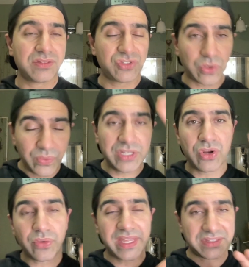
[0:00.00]
So we
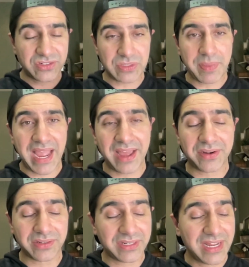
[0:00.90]
know that there's a
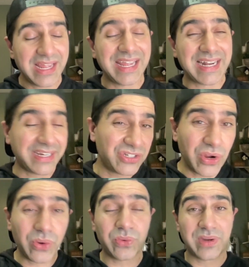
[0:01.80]
pattern, and I
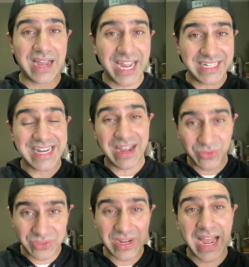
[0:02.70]
know
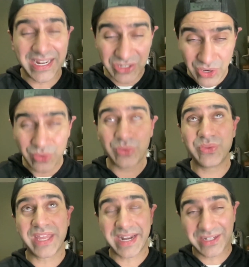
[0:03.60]

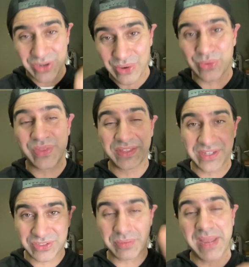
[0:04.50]
that
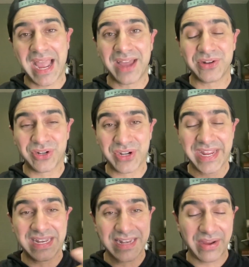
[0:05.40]
there's a pattern
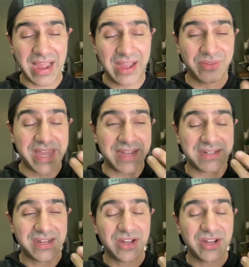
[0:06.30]
in how that